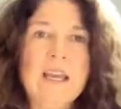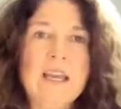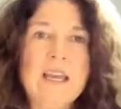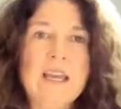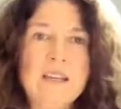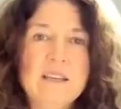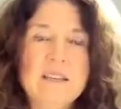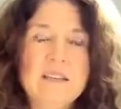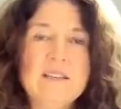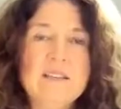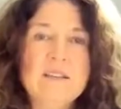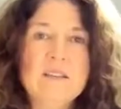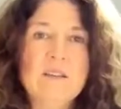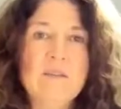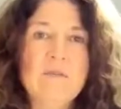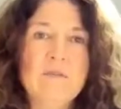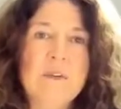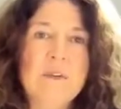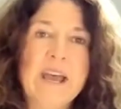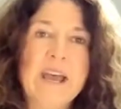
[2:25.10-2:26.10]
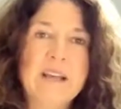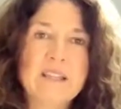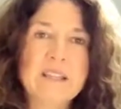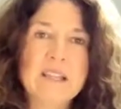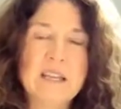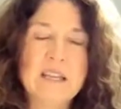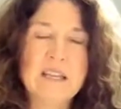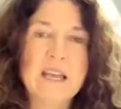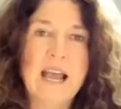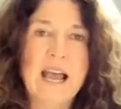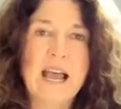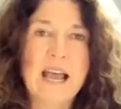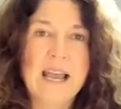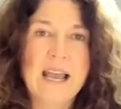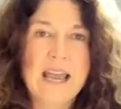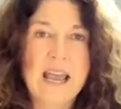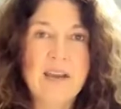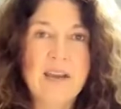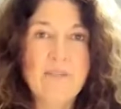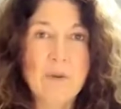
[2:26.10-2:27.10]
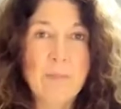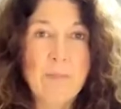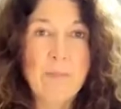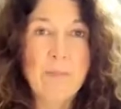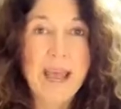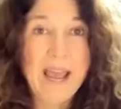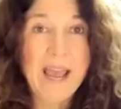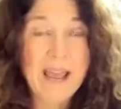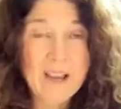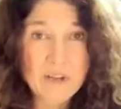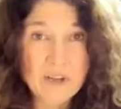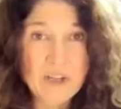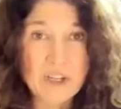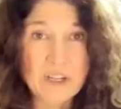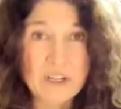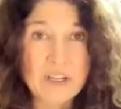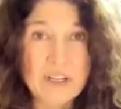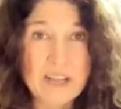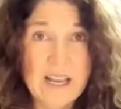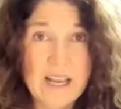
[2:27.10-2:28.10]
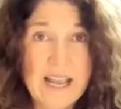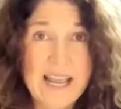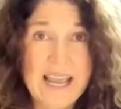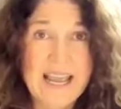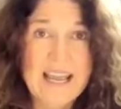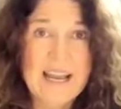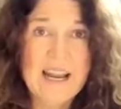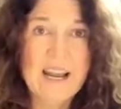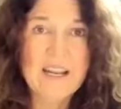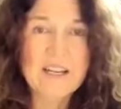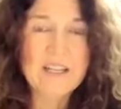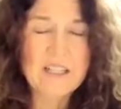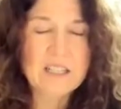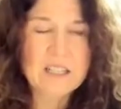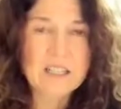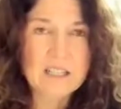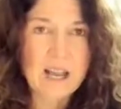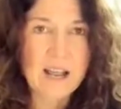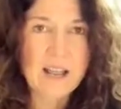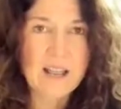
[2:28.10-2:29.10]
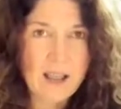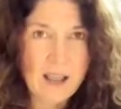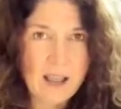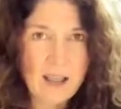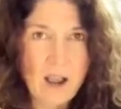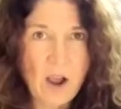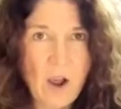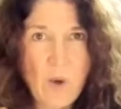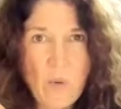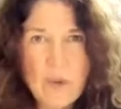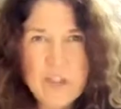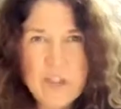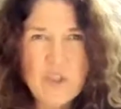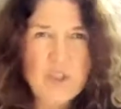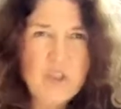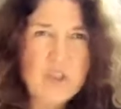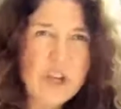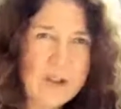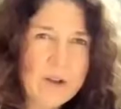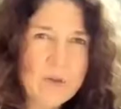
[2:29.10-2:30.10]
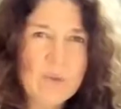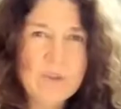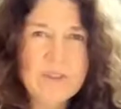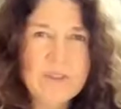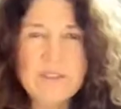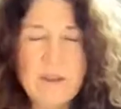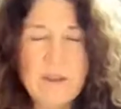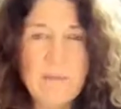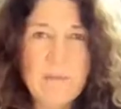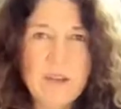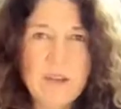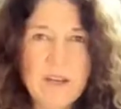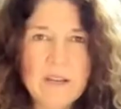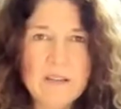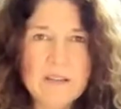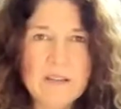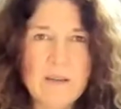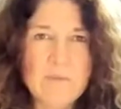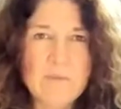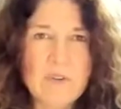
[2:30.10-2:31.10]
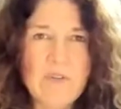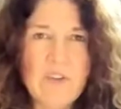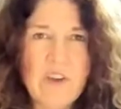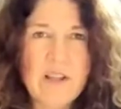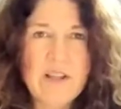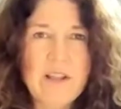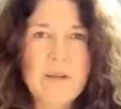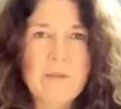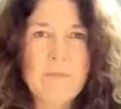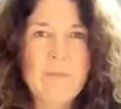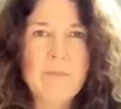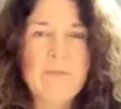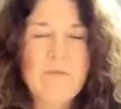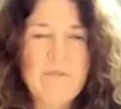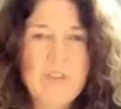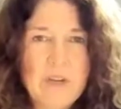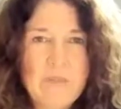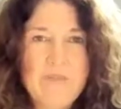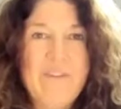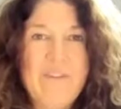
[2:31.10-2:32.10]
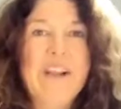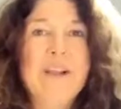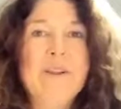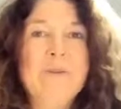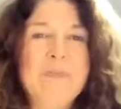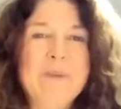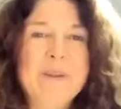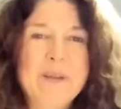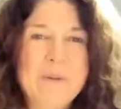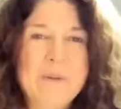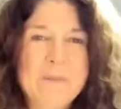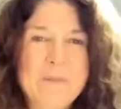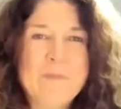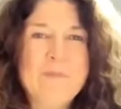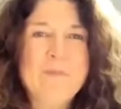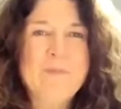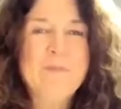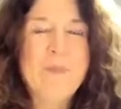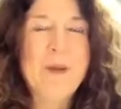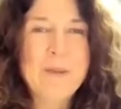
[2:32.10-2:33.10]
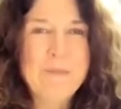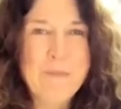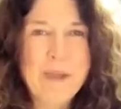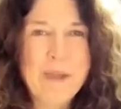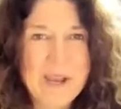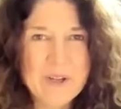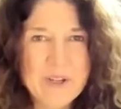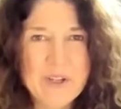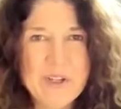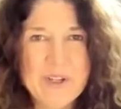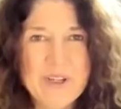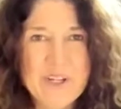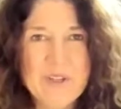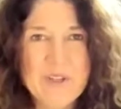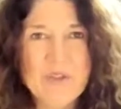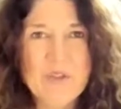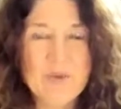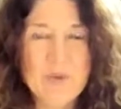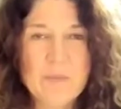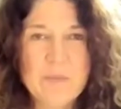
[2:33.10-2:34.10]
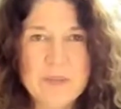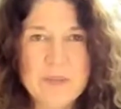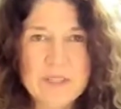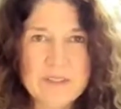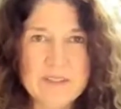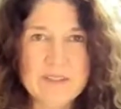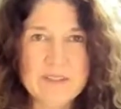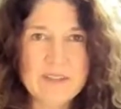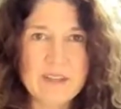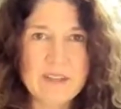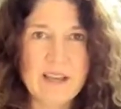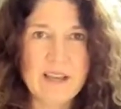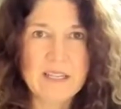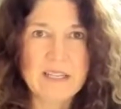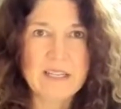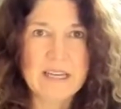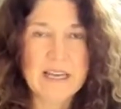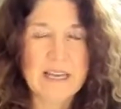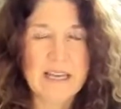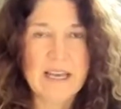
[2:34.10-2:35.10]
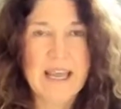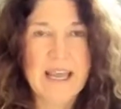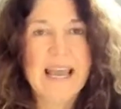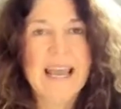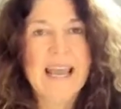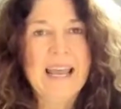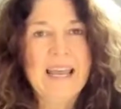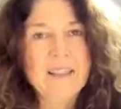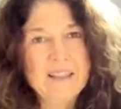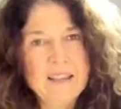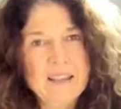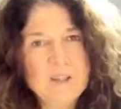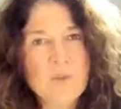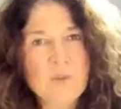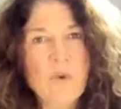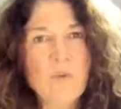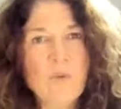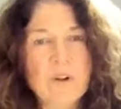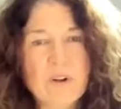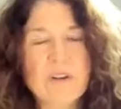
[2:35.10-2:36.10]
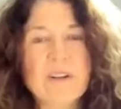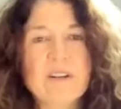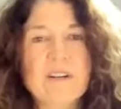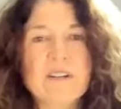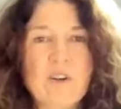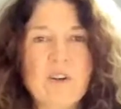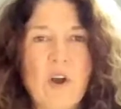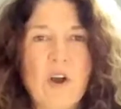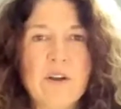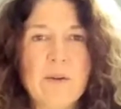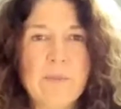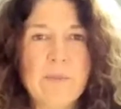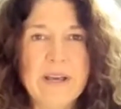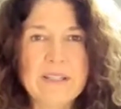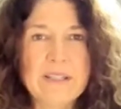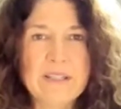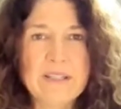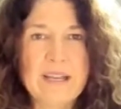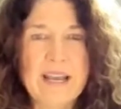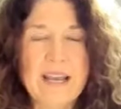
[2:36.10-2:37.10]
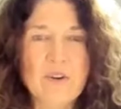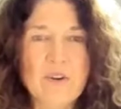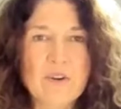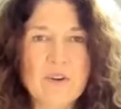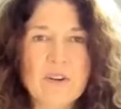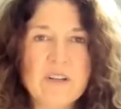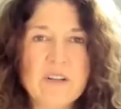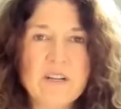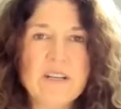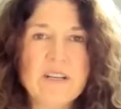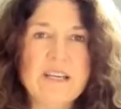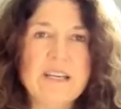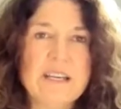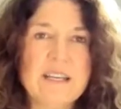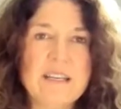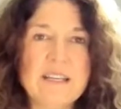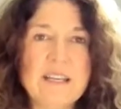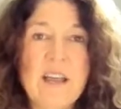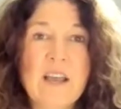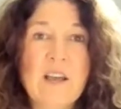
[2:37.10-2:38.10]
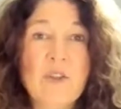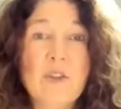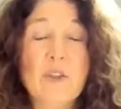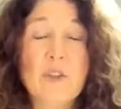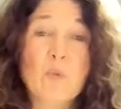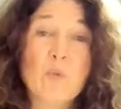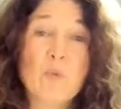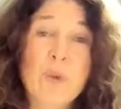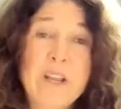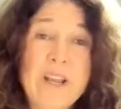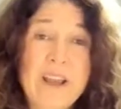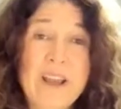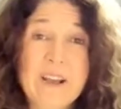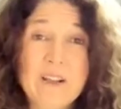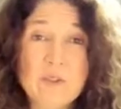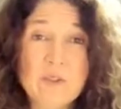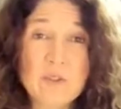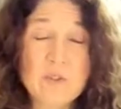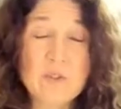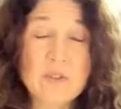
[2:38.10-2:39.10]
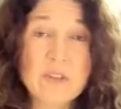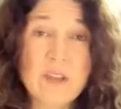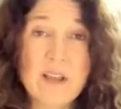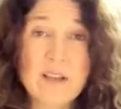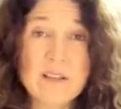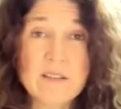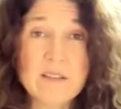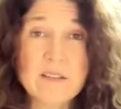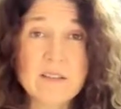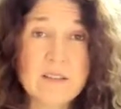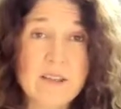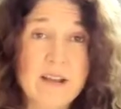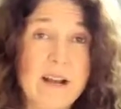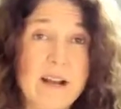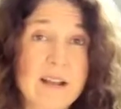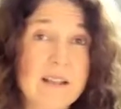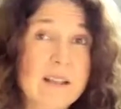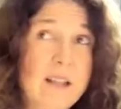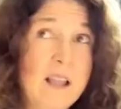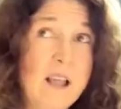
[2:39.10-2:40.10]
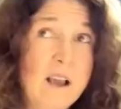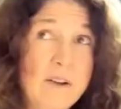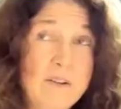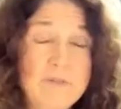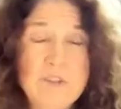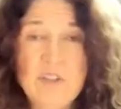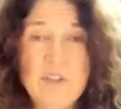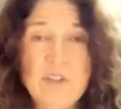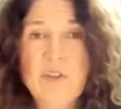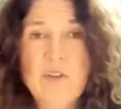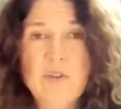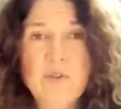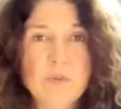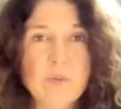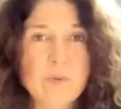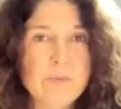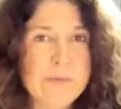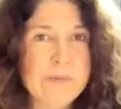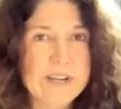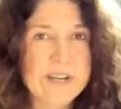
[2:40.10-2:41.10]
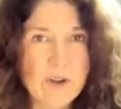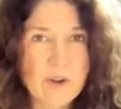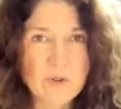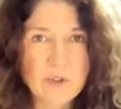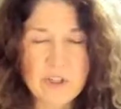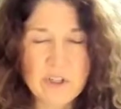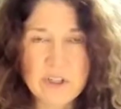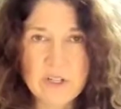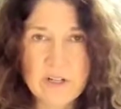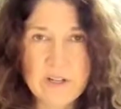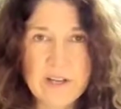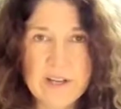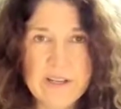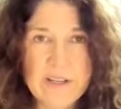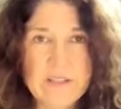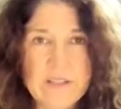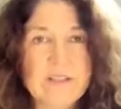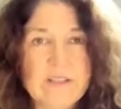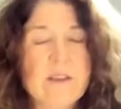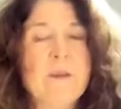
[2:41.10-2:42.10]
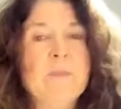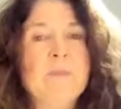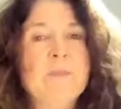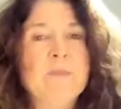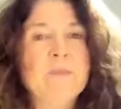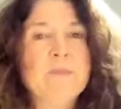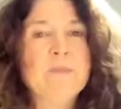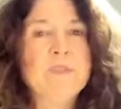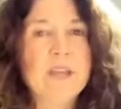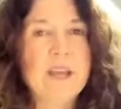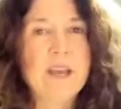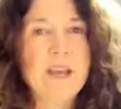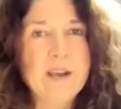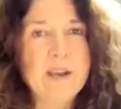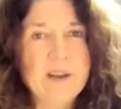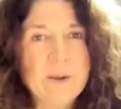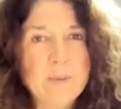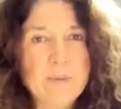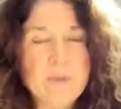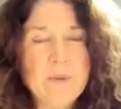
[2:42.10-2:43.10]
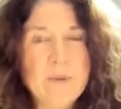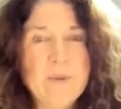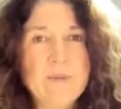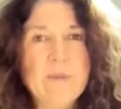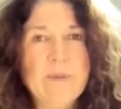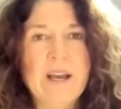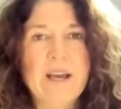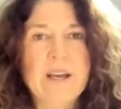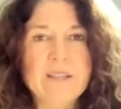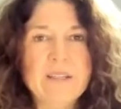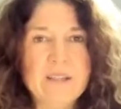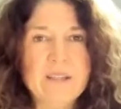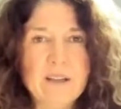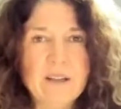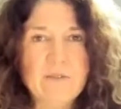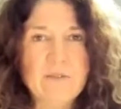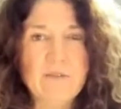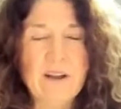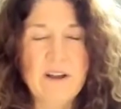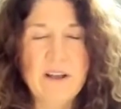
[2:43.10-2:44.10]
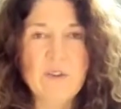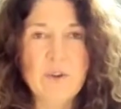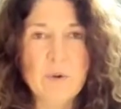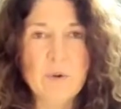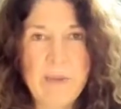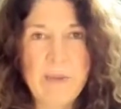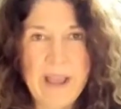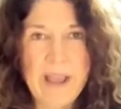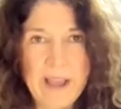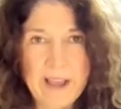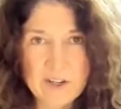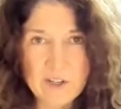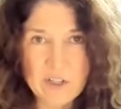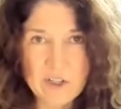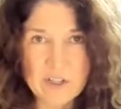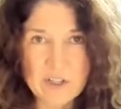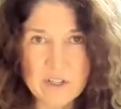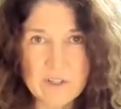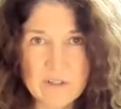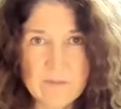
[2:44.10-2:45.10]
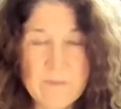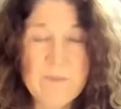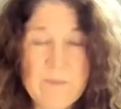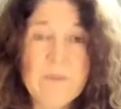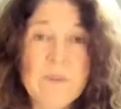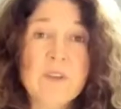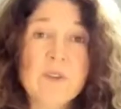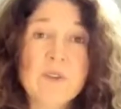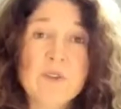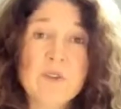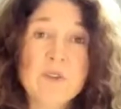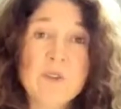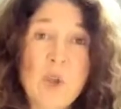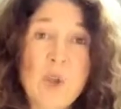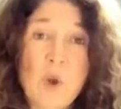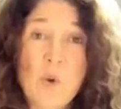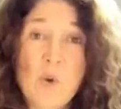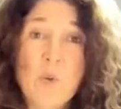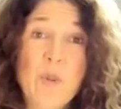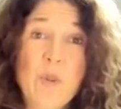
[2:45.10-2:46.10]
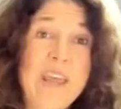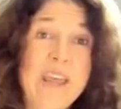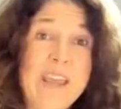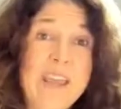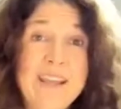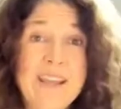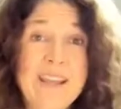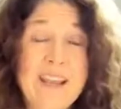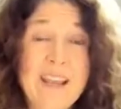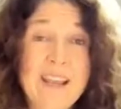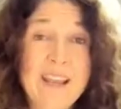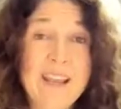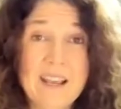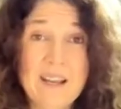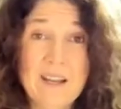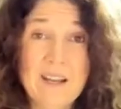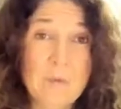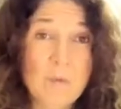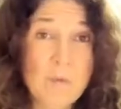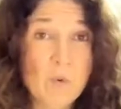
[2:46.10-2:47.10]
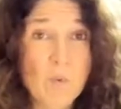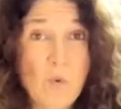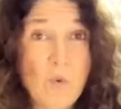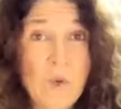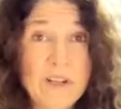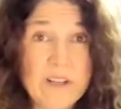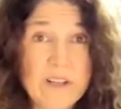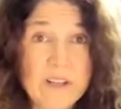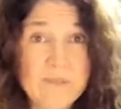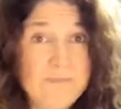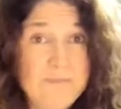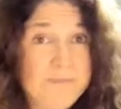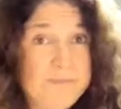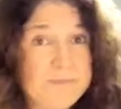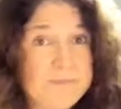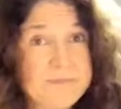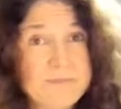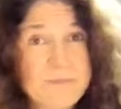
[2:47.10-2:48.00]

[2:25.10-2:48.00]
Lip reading: is the fact that I have a passion, and I always check with somebody as I'm developing my passion into a business idea. And that's what we're going to talk about today. You're going to get three exercises that I love to use with my coaching clients to help them identify their passion so they can, number one,